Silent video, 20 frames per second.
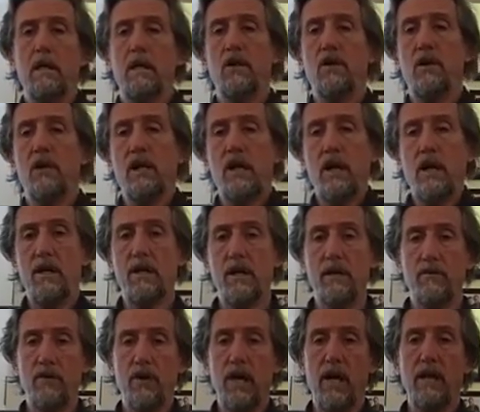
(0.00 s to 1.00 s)
You're a
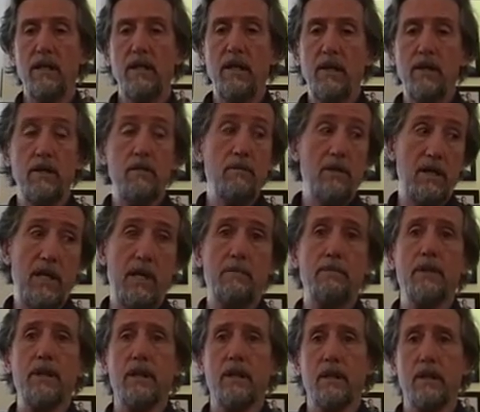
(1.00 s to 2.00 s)
caregiver out there, you read that
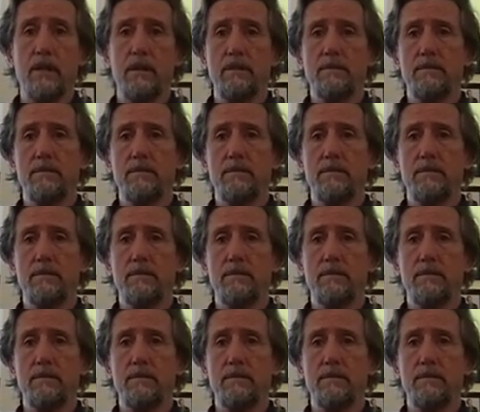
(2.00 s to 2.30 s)
book.